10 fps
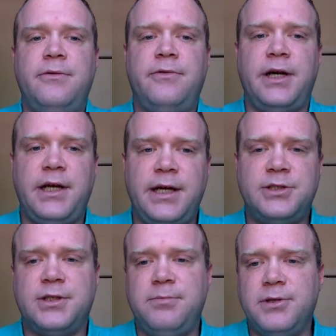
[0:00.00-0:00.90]

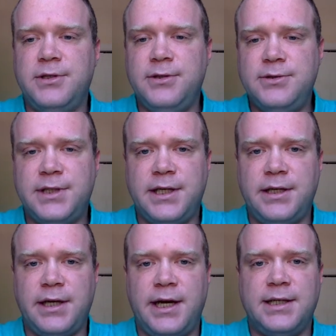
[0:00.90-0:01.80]
financially
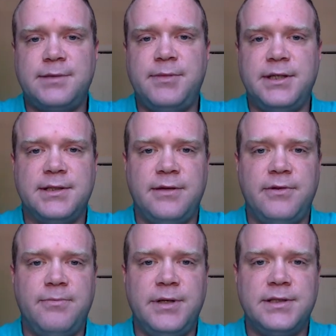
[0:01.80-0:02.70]
producing aspects
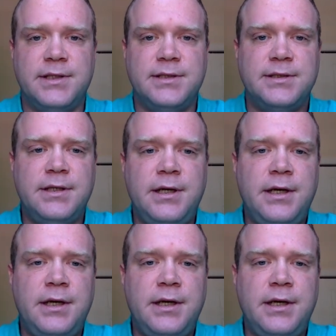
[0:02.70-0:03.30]
of the business,